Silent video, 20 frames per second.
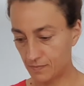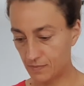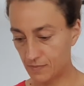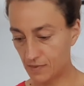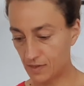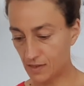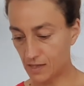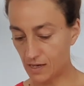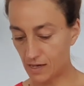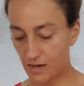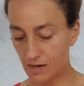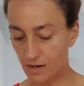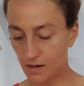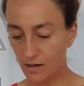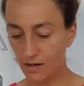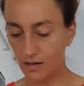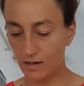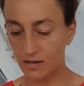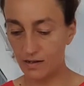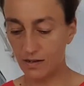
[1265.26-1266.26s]

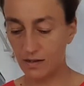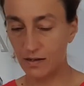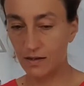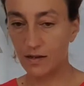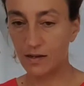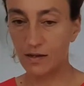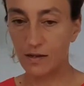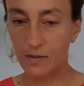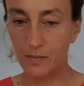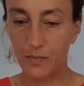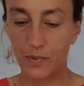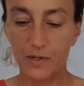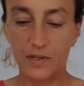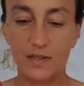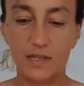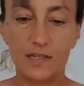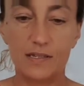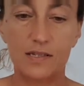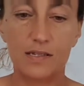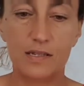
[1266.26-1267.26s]
There. Put
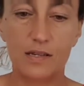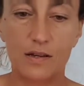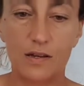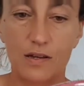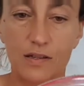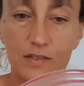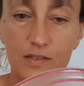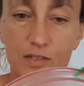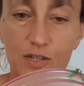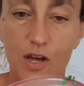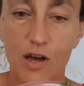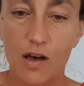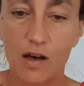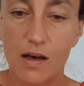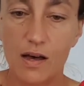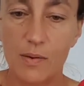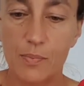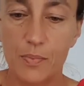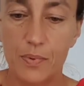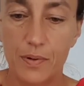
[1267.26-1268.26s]
this on
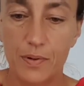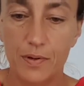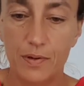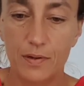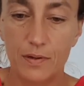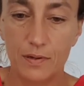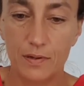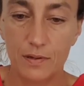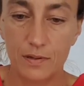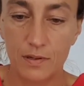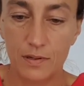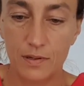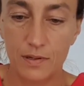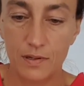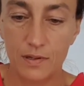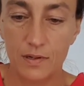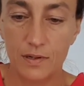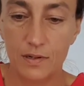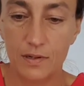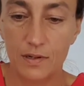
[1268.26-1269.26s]
top.
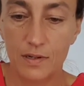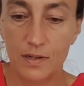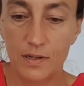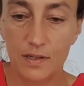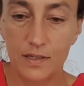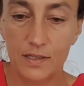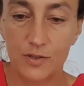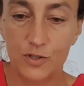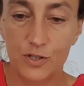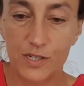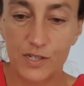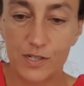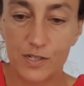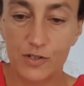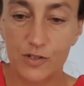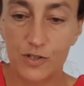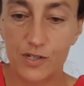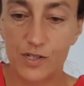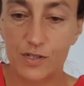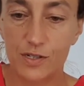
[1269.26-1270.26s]
Drizzle,
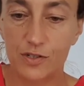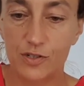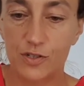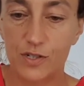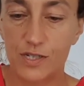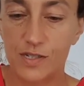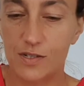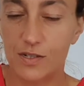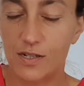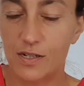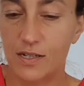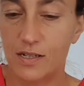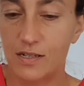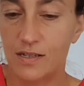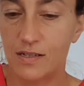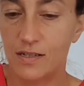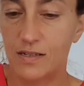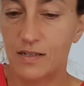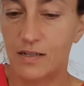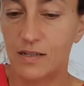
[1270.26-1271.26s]
drizzle, drizzle.
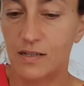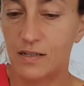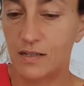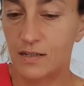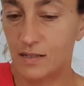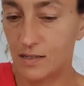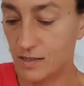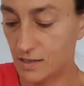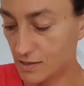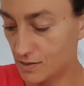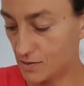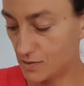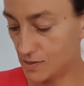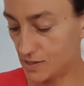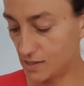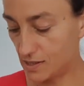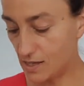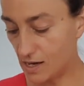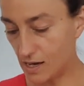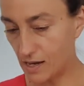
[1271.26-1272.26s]
You see
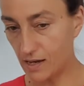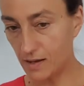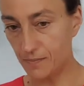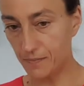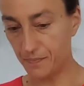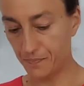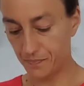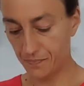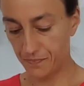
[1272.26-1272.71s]
that?